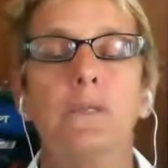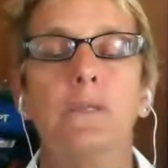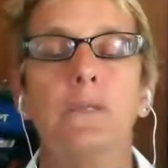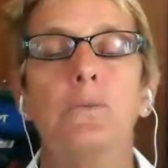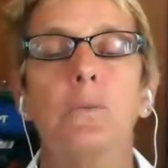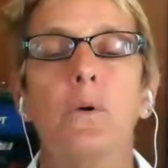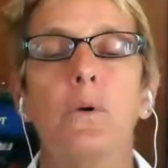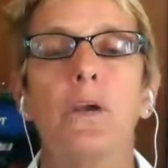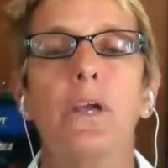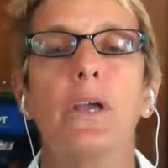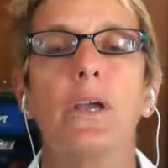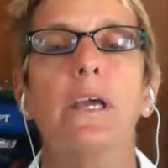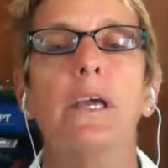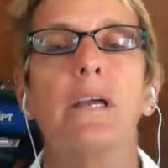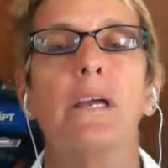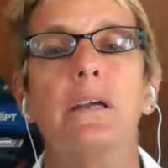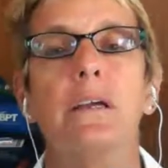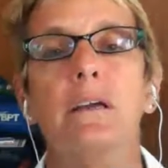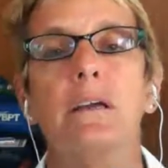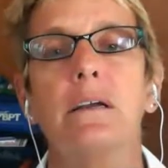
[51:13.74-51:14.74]

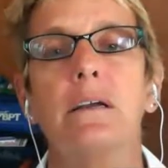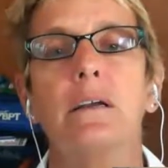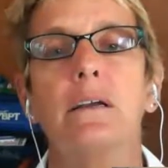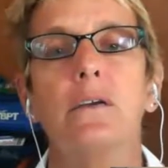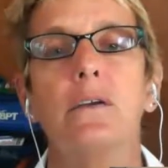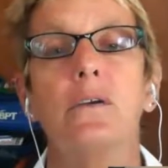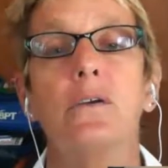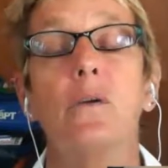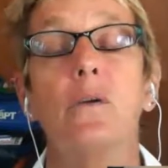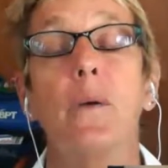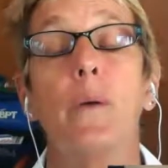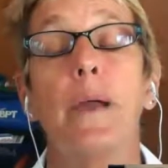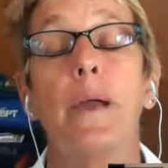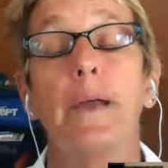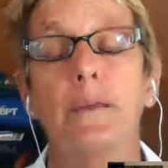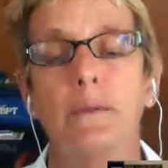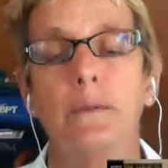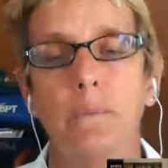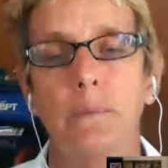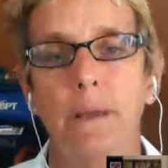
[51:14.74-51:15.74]
working great.